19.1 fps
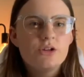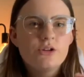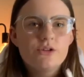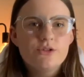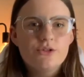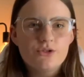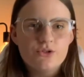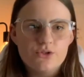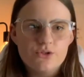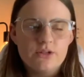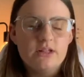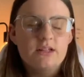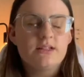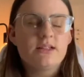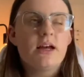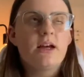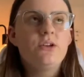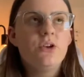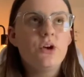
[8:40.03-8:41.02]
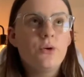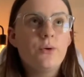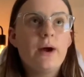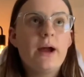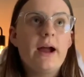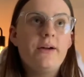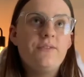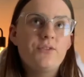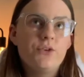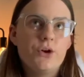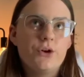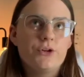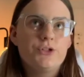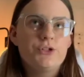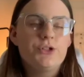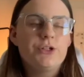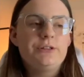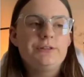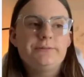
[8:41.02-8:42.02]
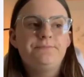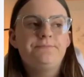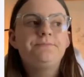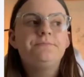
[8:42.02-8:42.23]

to-do list. I know I have Notion,